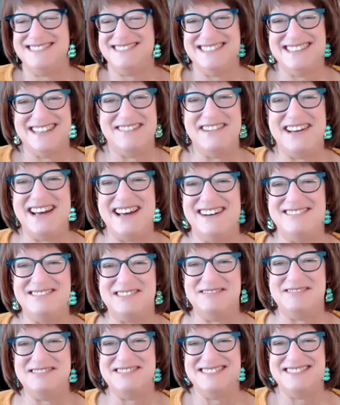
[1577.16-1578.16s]
All right. So
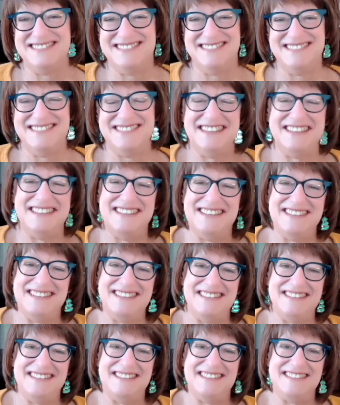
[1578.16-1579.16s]
the first of which,
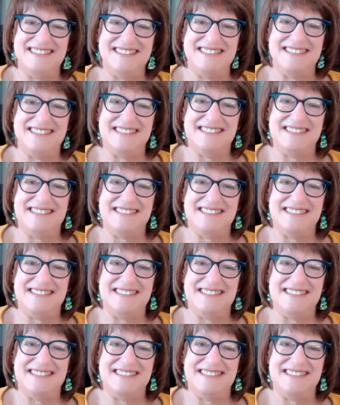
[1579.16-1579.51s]
and these can